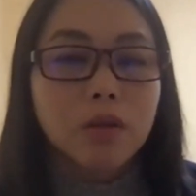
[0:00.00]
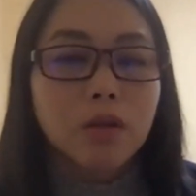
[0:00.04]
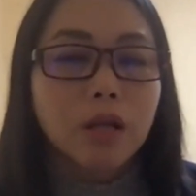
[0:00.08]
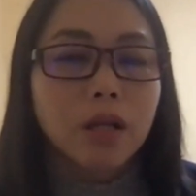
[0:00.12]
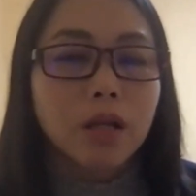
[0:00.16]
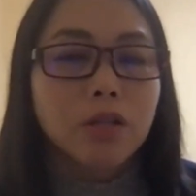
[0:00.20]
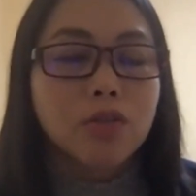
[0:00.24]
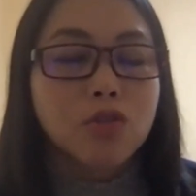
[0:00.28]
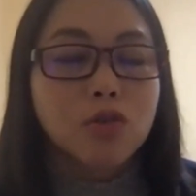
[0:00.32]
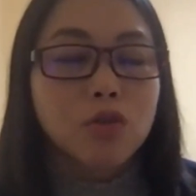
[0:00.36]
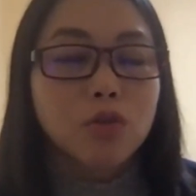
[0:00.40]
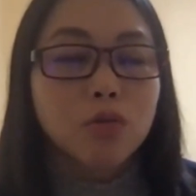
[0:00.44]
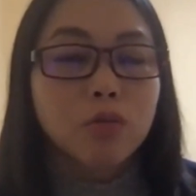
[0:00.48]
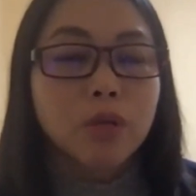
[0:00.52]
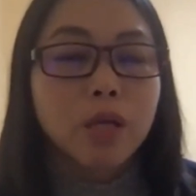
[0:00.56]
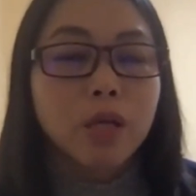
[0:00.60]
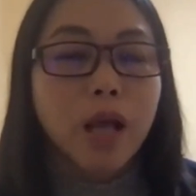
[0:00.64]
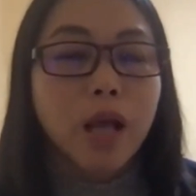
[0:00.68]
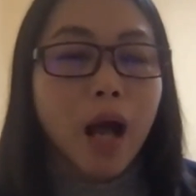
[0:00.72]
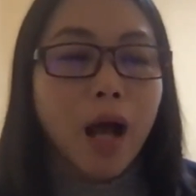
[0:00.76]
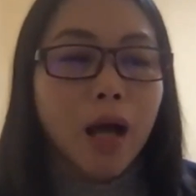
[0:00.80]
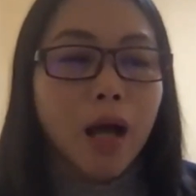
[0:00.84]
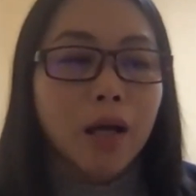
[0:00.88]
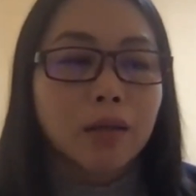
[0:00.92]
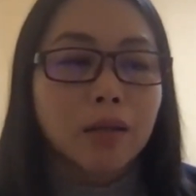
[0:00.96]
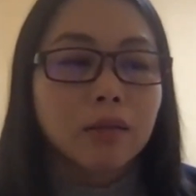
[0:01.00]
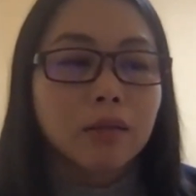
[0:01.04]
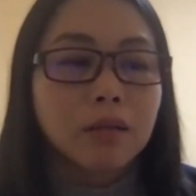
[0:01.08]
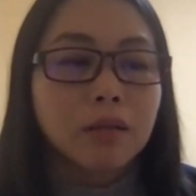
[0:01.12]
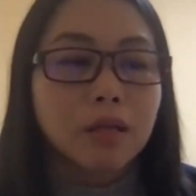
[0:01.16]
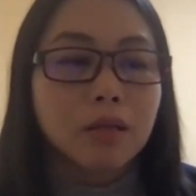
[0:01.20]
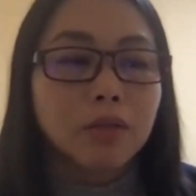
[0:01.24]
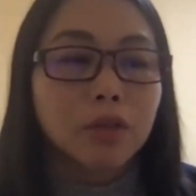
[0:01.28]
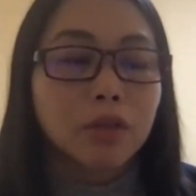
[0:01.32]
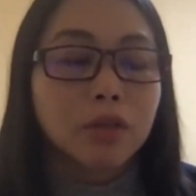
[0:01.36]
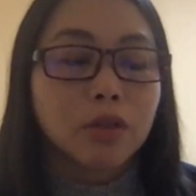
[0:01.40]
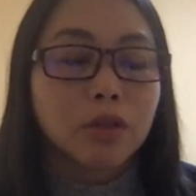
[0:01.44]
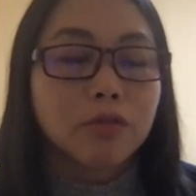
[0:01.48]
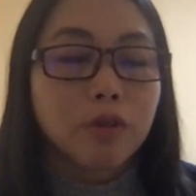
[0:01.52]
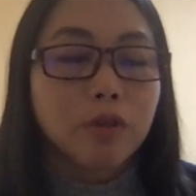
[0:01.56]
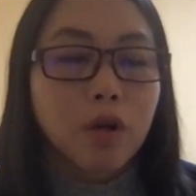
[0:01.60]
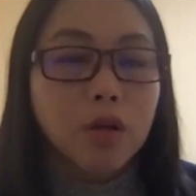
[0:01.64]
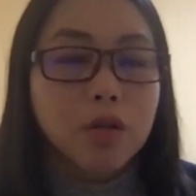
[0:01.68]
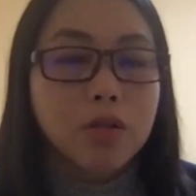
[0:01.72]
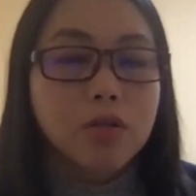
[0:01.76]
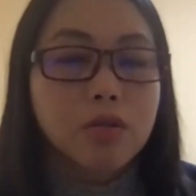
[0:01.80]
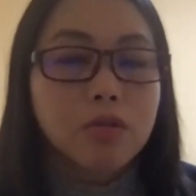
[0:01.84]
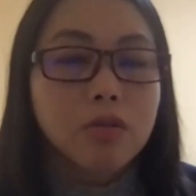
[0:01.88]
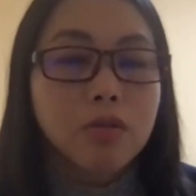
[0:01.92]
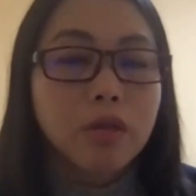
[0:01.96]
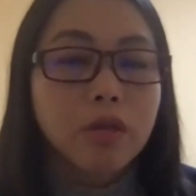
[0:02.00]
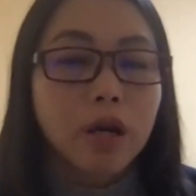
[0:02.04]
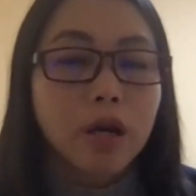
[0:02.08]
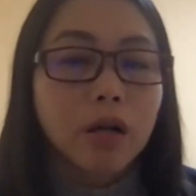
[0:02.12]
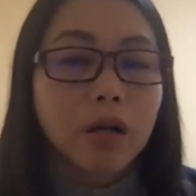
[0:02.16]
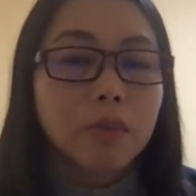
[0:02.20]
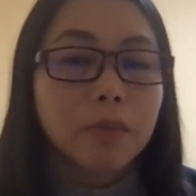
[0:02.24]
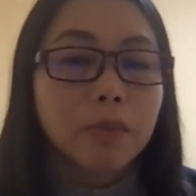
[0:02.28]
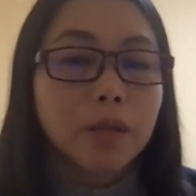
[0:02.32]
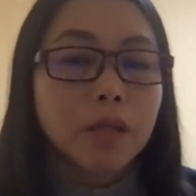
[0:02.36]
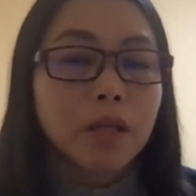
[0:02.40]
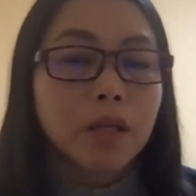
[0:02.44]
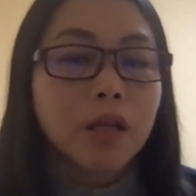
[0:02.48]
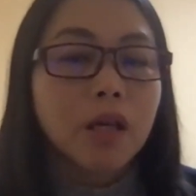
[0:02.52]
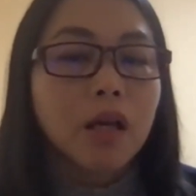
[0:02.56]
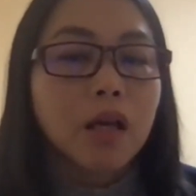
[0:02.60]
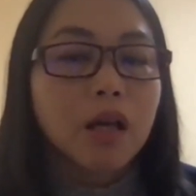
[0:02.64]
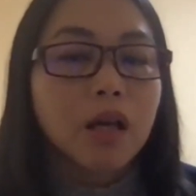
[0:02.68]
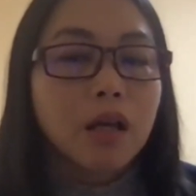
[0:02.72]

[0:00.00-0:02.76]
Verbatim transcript: like, should we add interferons to therapy?